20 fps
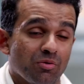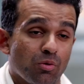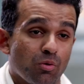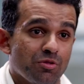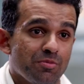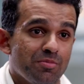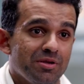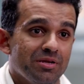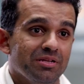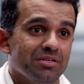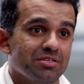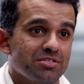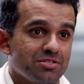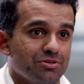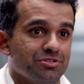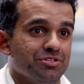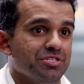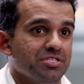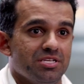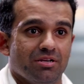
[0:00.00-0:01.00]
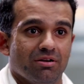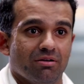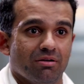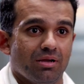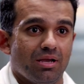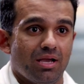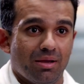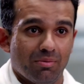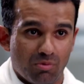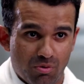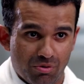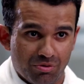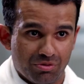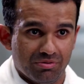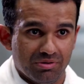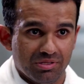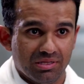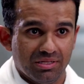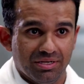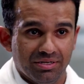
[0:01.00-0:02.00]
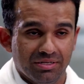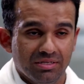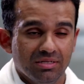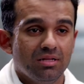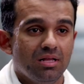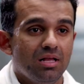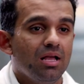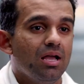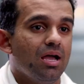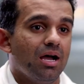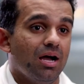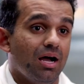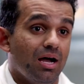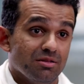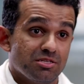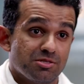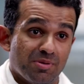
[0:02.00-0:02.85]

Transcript: of the orthopedic surgeons here at Ortho Atlanta, uh,